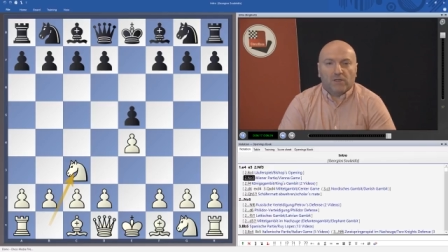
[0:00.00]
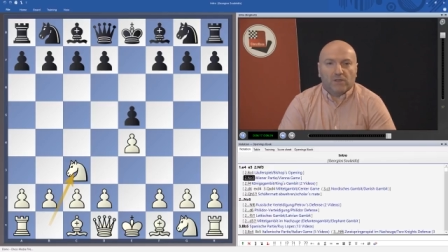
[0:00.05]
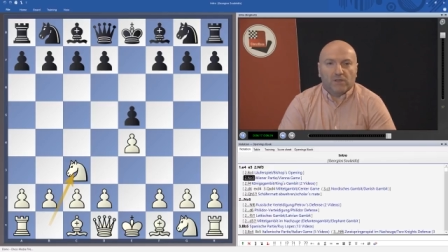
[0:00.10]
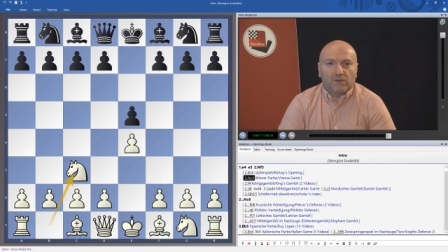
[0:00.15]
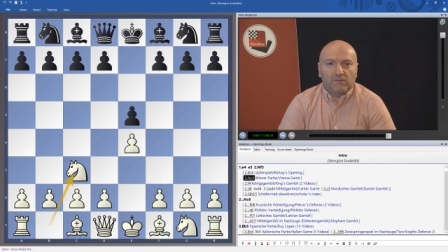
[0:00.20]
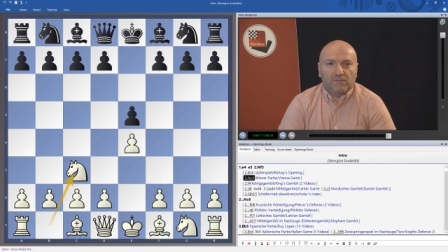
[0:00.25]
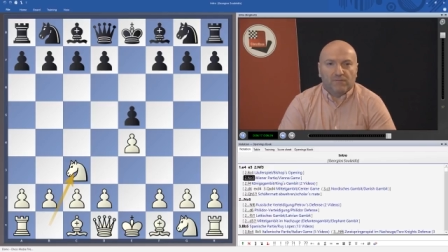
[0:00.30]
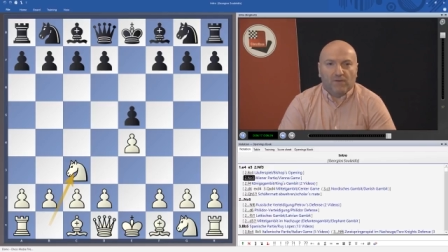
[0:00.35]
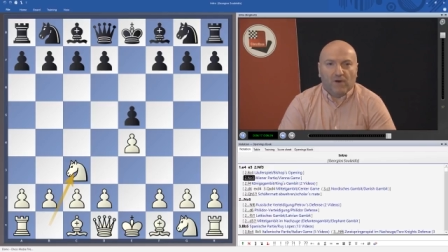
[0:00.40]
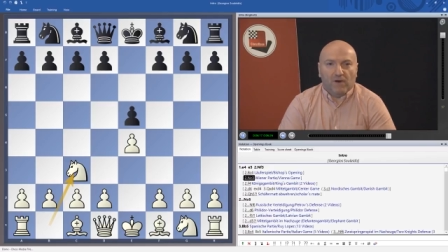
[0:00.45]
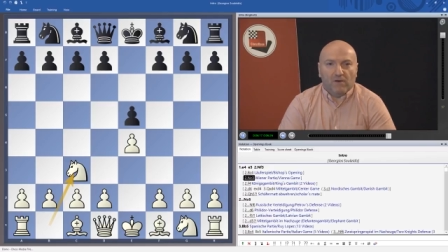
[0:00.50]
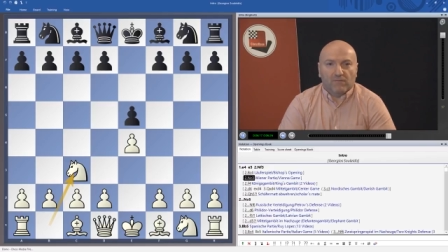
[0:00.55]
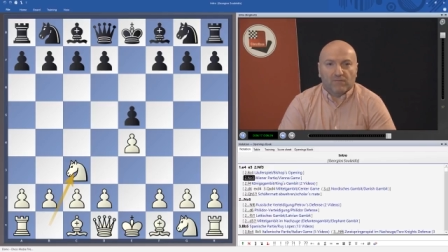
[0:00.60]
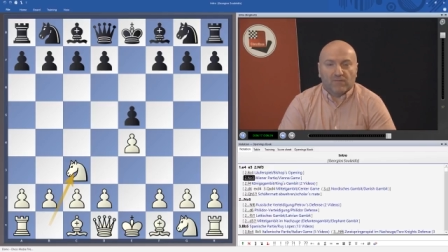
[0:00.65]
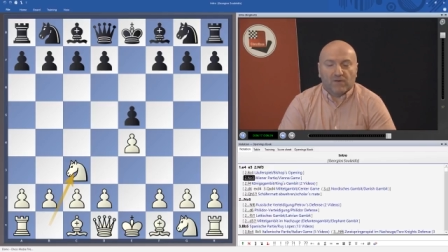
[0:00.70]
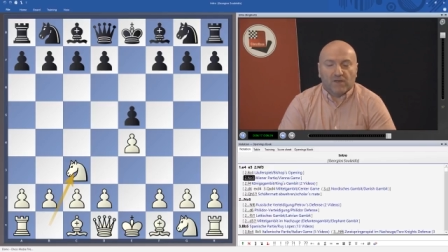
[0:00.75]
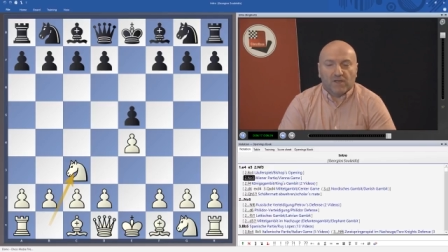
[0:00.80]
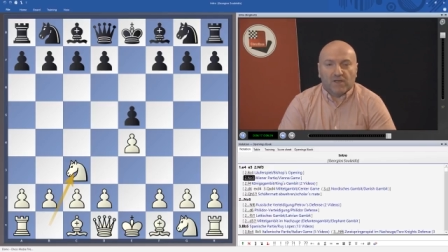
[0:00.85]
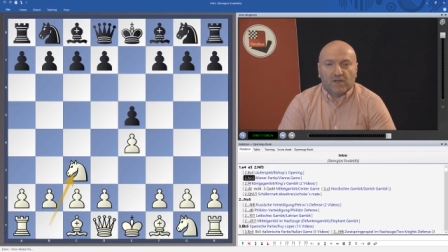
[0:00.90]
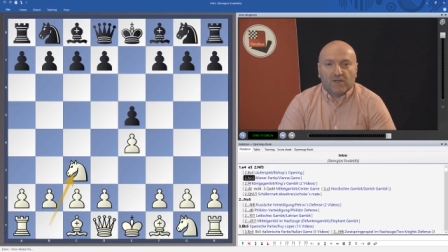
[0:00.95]
E5.
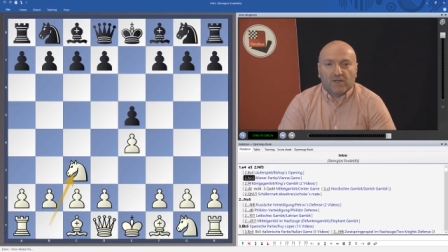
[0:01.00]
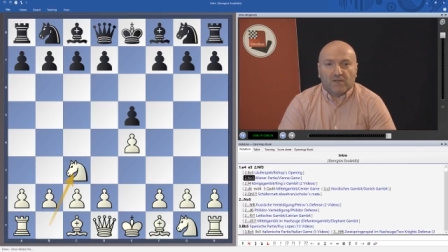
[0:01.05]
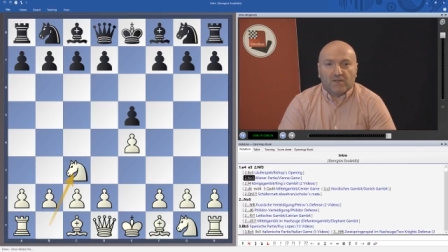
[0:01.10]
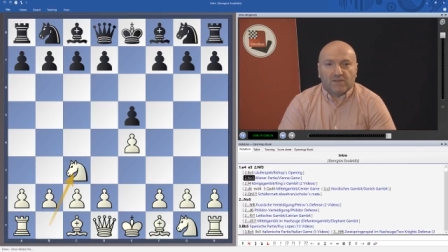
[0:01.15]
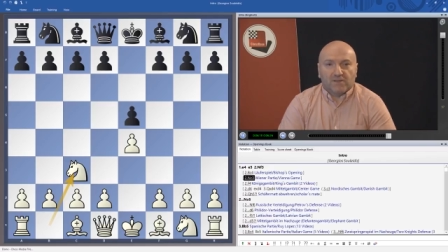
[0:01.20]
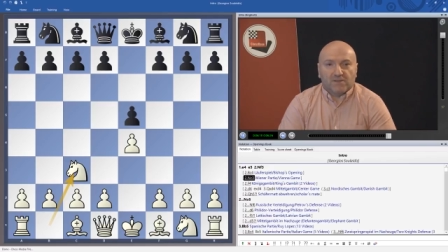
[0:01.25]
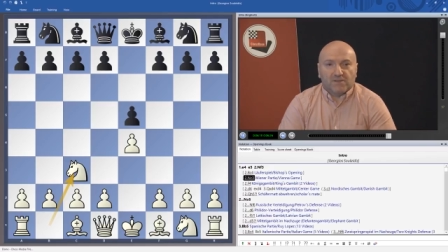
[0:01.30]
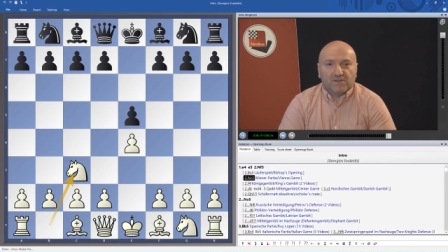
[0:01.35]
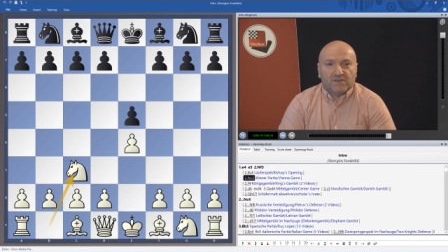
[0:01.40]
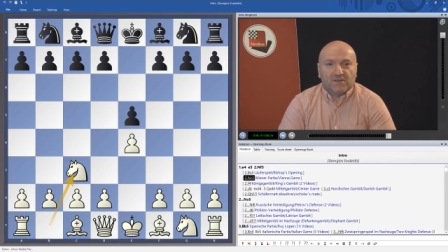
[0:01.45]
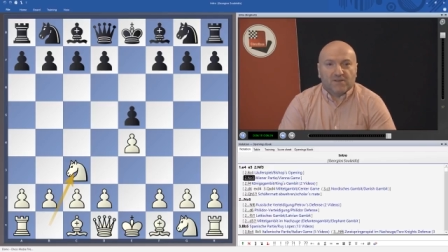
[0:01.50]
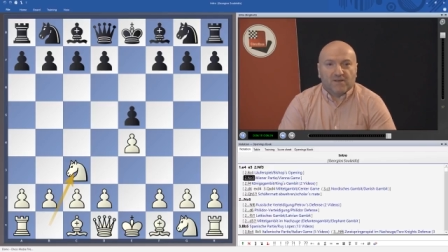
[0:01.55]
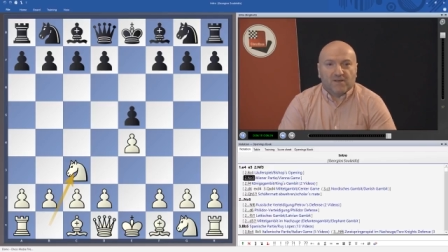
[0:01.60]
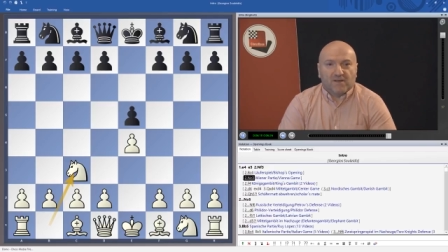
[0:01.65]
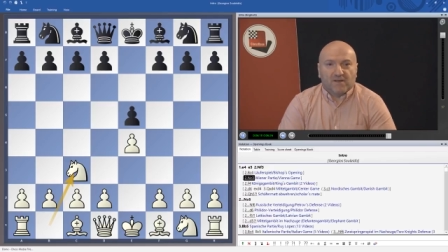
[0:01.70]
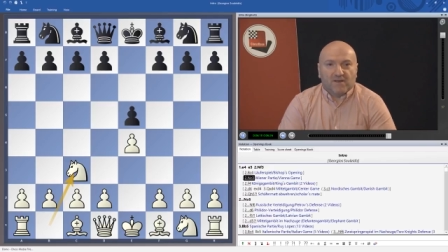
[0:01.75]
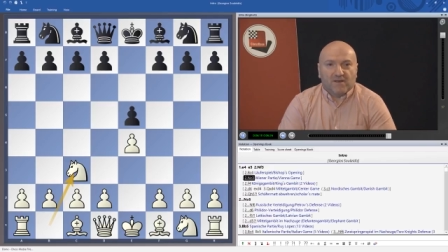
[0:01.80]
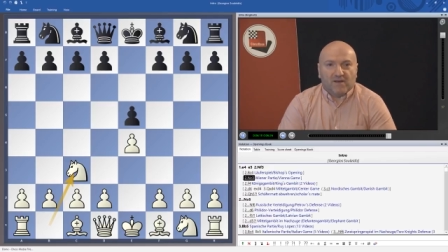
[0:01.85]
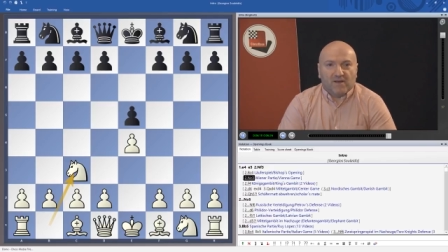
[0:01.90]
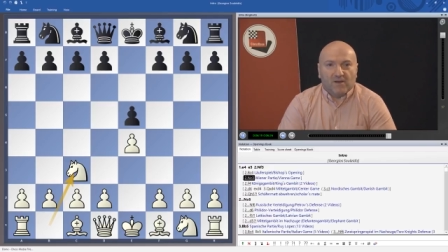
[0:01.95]

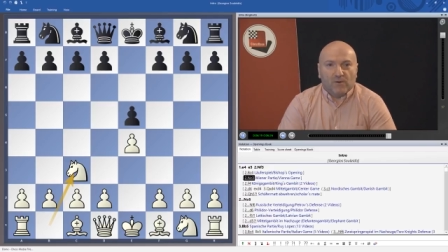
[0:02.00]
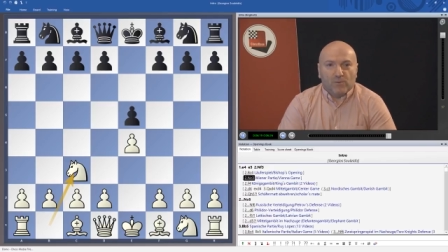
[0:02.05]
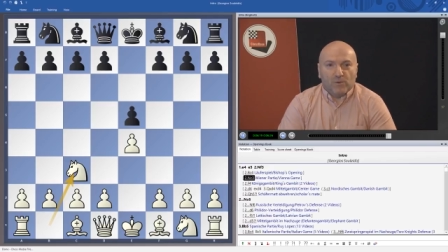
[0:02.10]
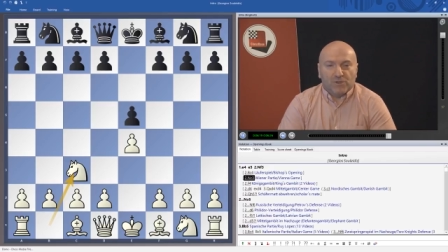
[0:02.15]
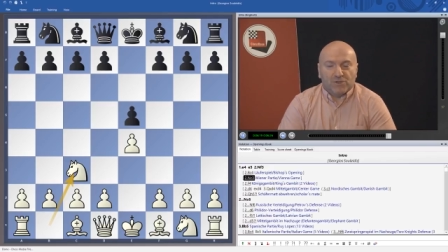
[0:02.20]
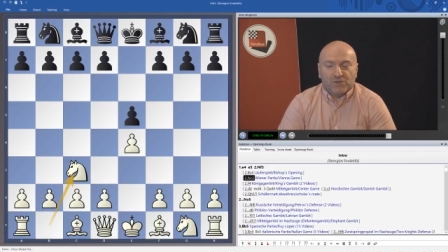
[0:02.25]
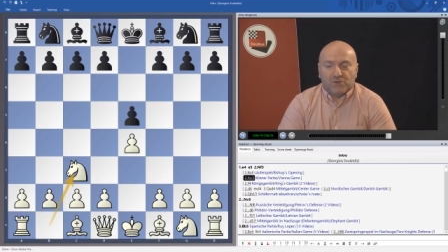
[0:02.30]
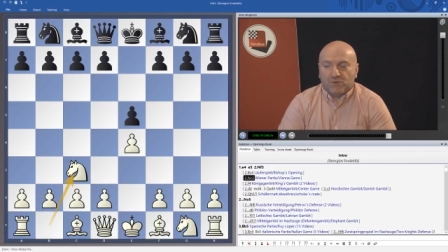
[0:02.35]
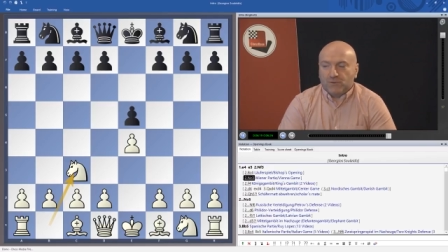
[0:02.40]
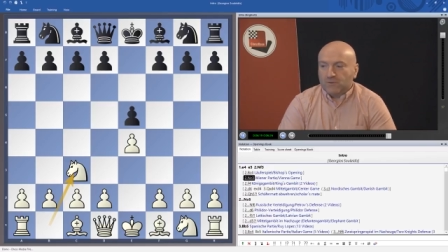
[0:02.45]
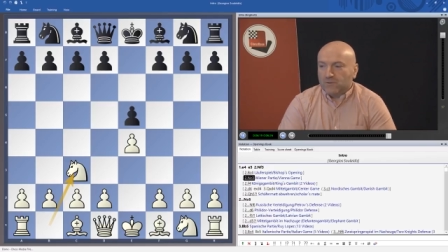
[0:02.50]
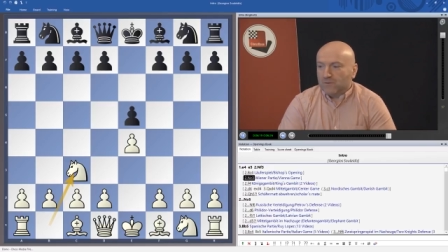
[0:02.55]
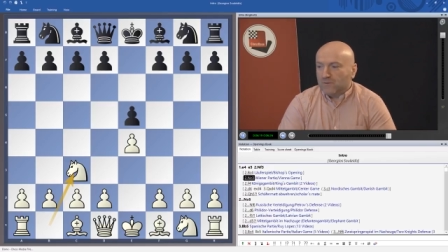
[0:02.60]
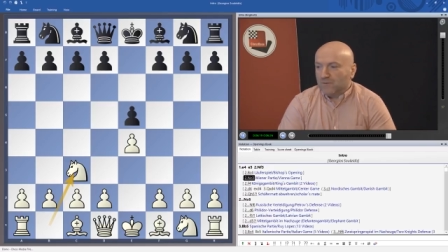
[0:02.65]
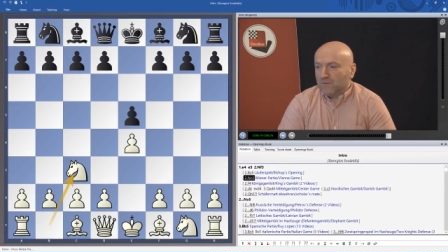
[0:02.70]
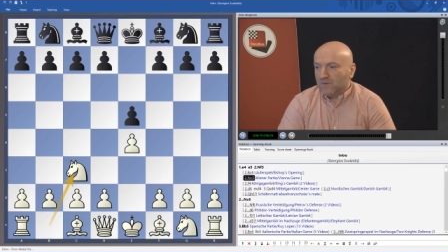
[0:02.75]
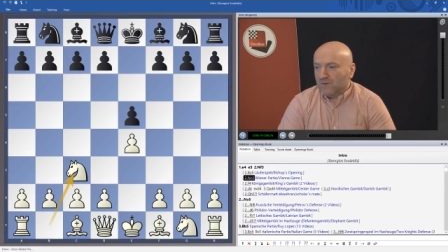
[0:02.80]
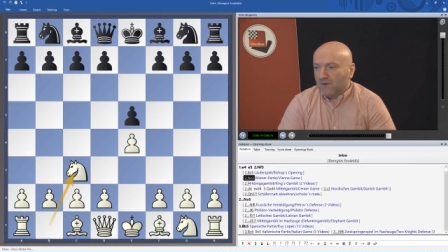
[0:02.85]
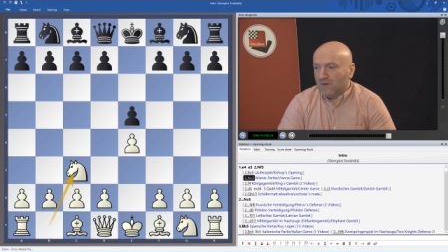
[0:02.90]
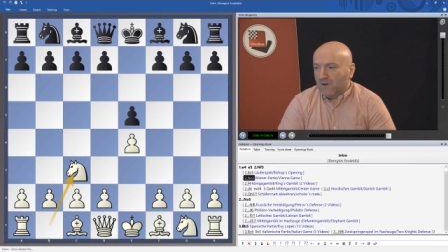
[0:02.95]
I wish you
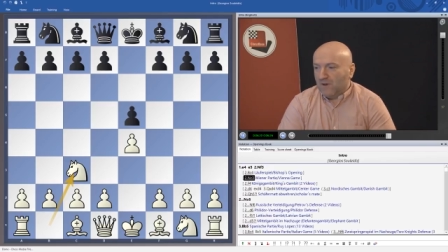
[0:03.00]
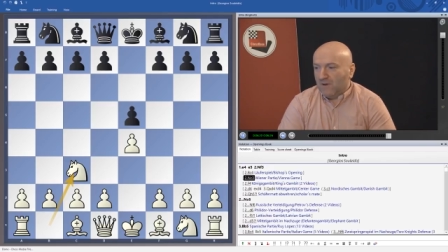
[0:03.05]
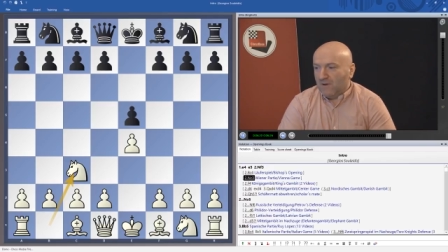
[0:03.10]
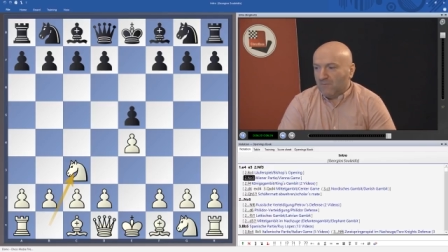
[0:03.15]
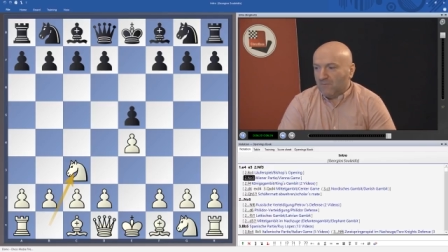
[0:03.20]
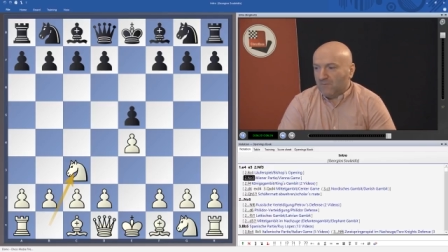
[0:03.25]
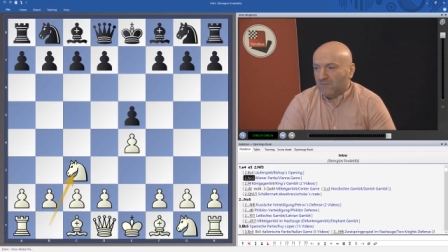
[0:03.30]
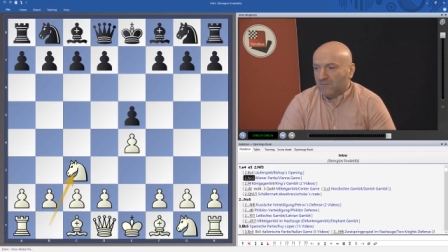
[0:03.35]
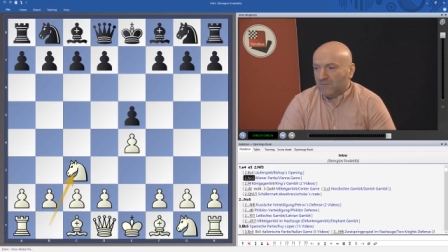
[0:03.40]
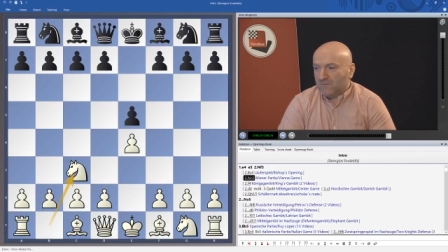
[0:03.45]
a